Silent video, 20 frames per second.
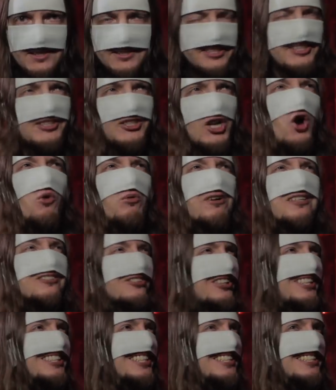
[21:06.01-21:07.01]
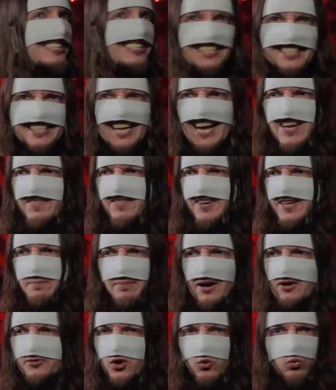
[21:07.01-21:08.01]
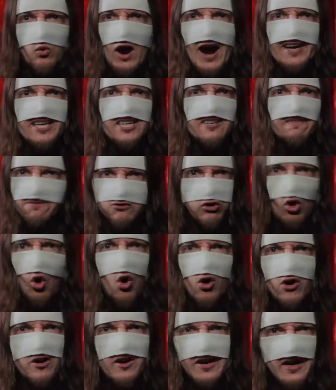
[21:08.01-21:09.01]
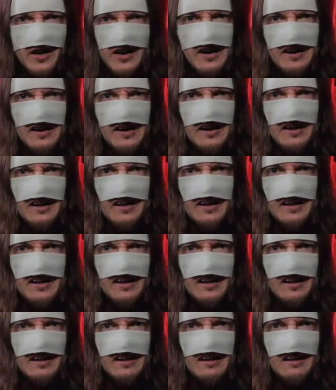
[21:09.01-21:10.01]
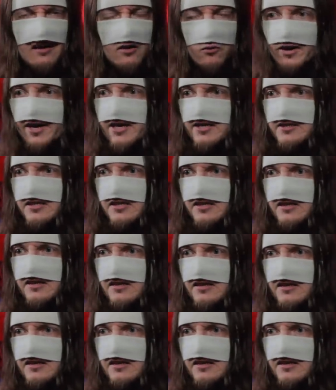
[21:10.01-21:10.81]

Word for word: Did no one listen to David about the rotting floor? Wait.